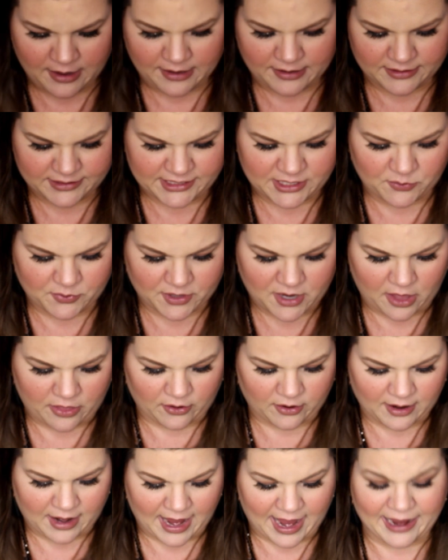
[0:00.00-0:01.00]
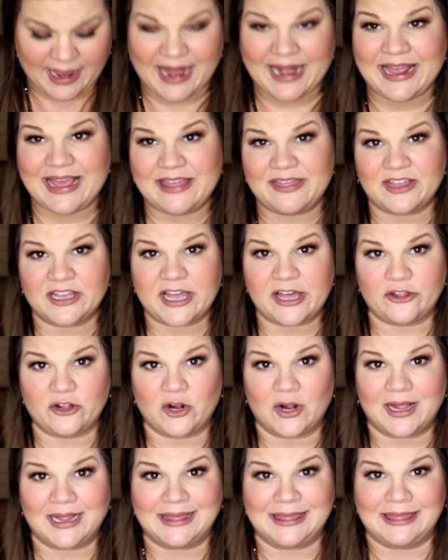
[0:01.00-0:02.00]
Let's see what color. I got it in the
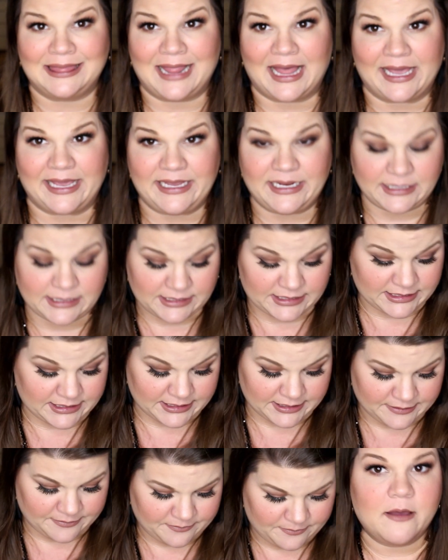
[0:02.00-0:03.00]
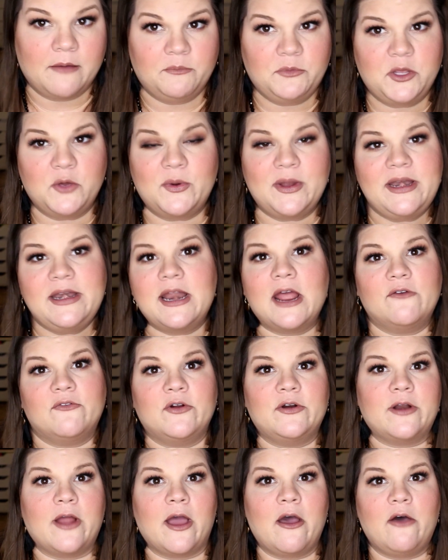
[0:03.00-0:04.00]
color light. You would
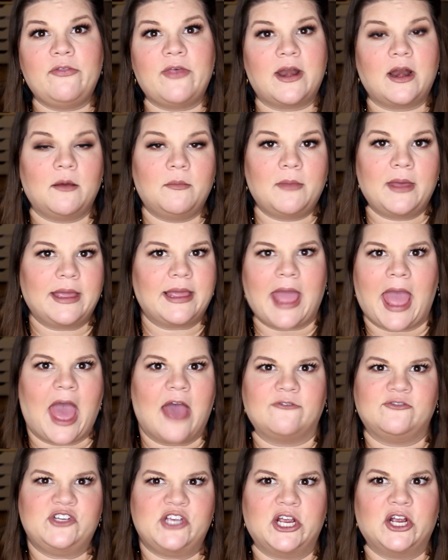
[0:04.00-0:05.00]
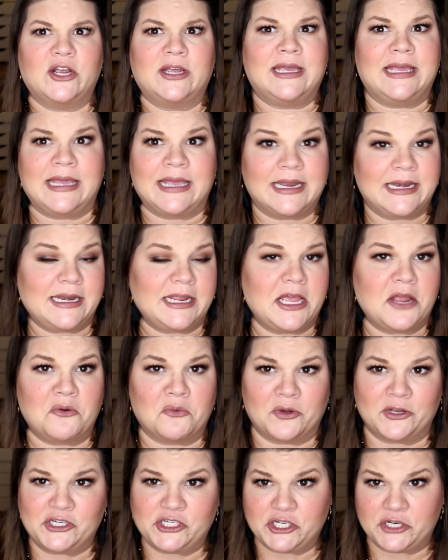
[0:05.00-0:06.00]
never know that I'm like half Cherokee Indian,
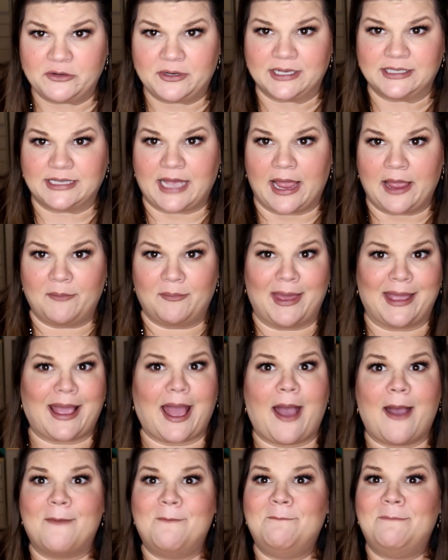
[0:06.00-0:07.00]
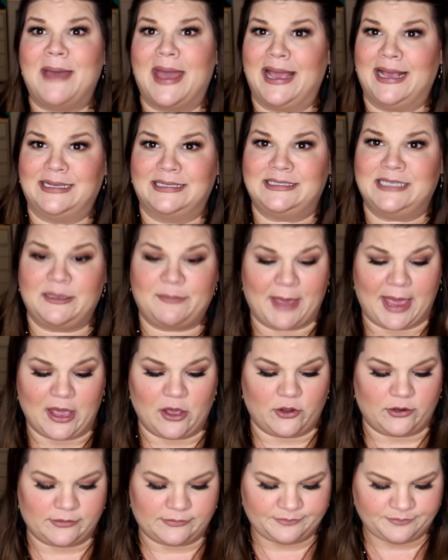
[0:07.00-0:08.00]
would you? Because I am like pasty
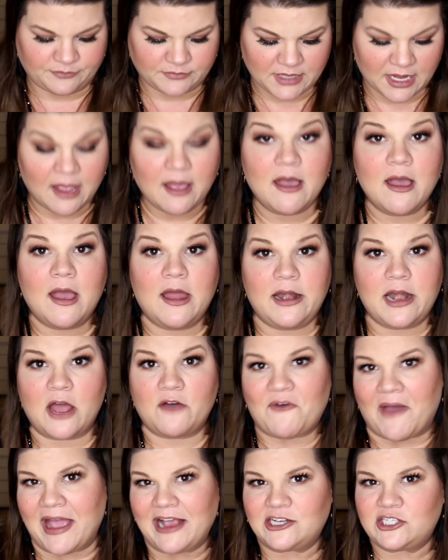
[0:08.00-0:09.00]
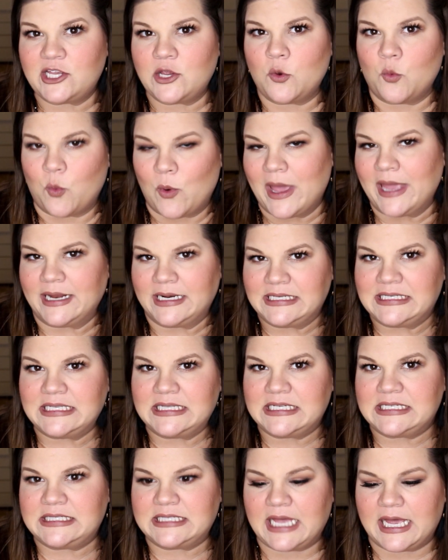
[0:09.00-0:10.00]
pale. Now, if I actually went into
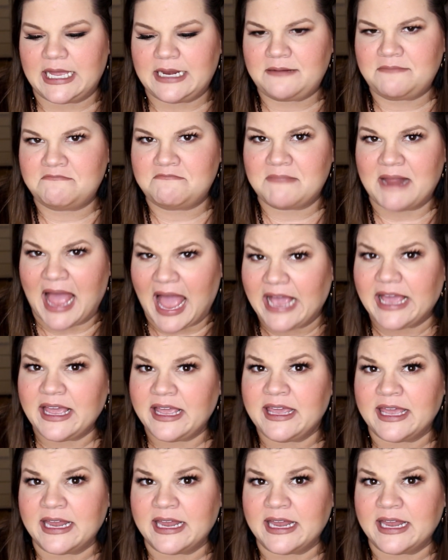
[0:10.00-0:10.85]
the sun, I can